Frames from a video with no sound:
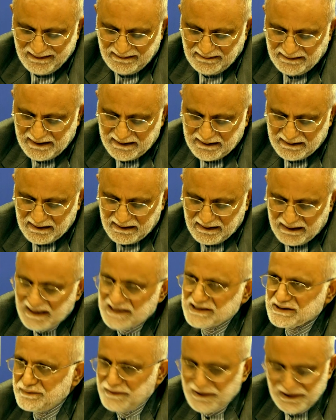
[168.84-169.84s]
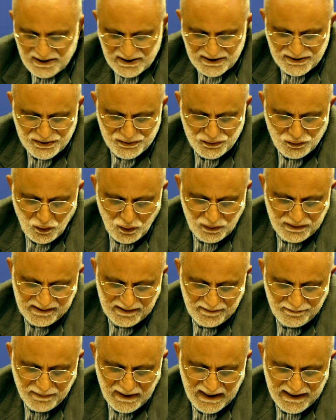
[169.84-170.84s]
that Kashmir is not
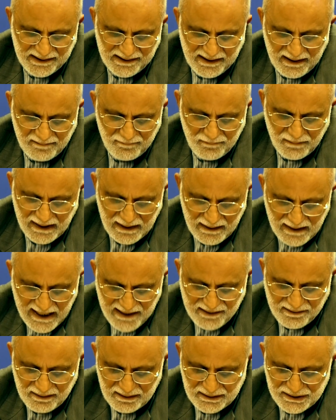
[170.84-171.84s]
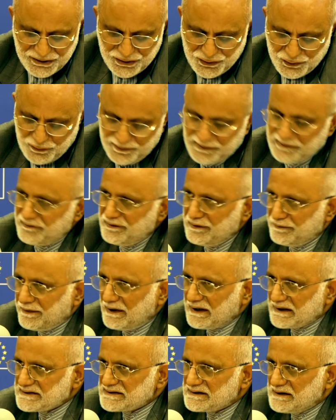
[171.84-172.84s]
a bilateral issue between
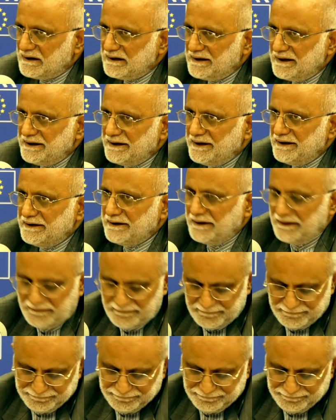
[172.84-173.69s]
Pakistan and India.